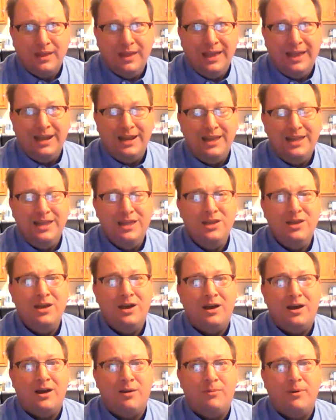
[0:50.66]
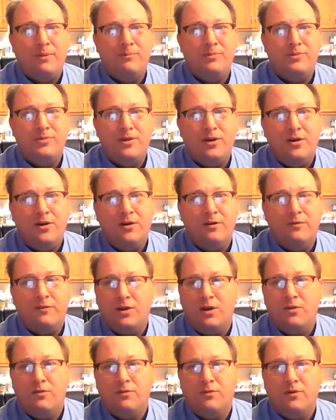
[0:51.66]
and he observed
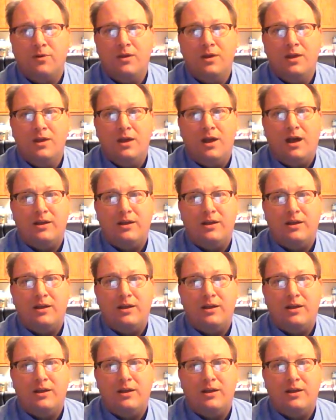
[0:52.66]
over